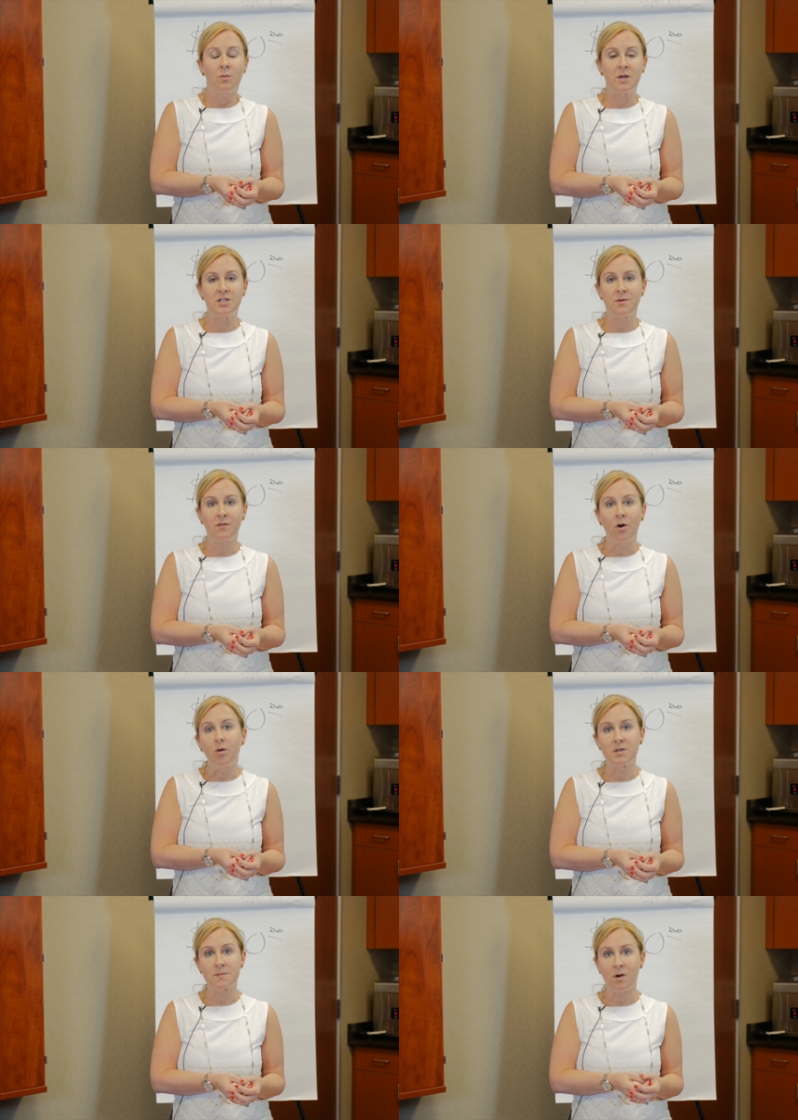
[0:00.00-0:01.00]
we do have a
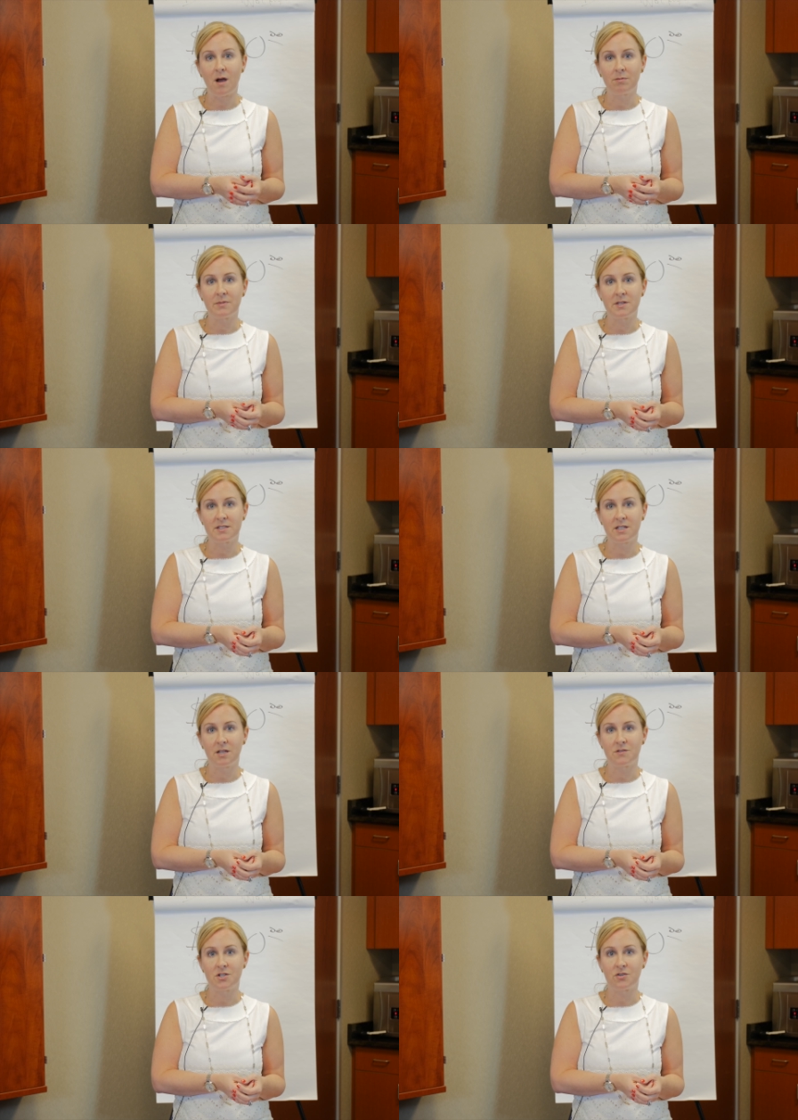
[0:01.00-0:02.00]
homeless problem in the
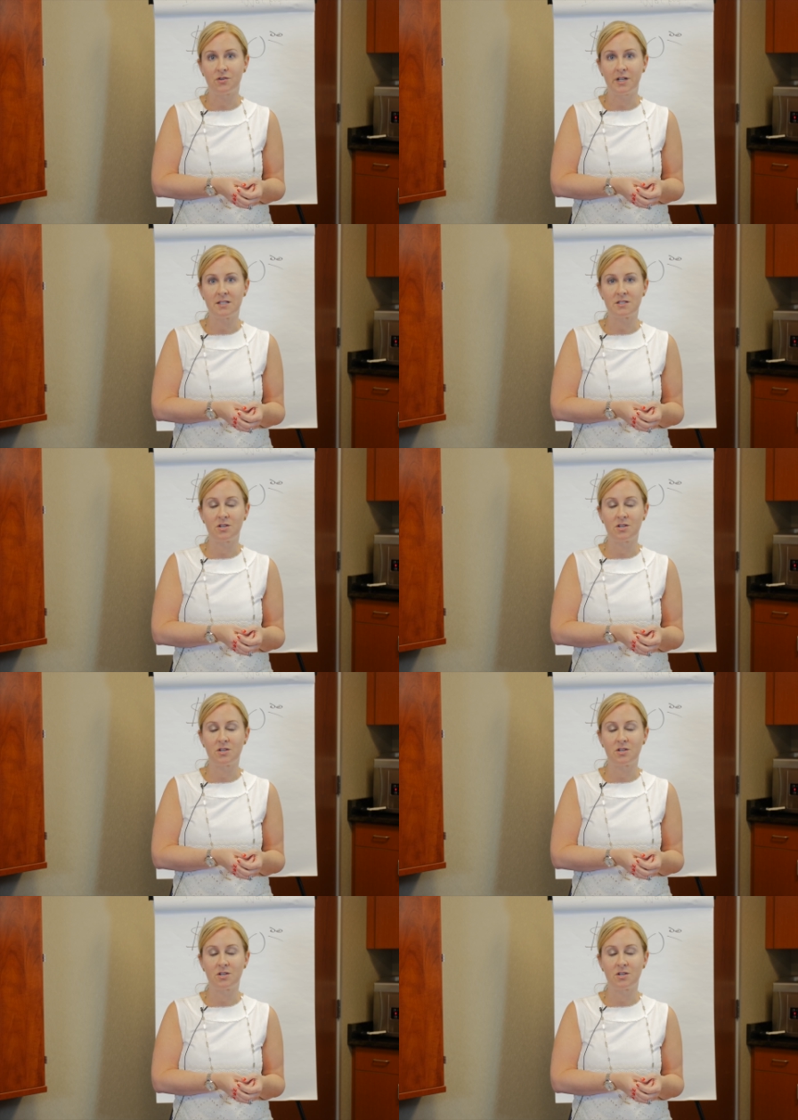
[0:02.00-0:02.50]
city of Detroit.